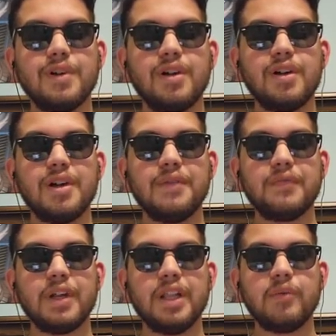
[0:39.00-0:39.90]
Alright,
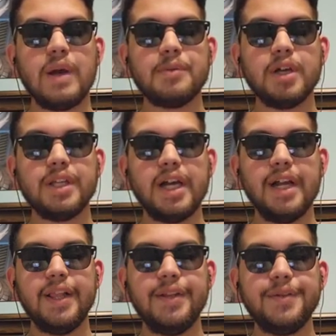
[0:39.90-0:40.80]
finally arrived on the
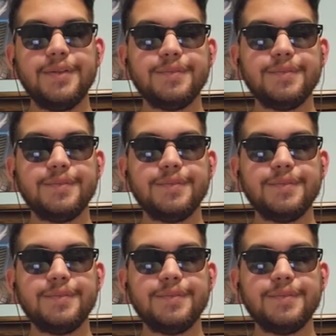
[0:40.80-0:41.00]
island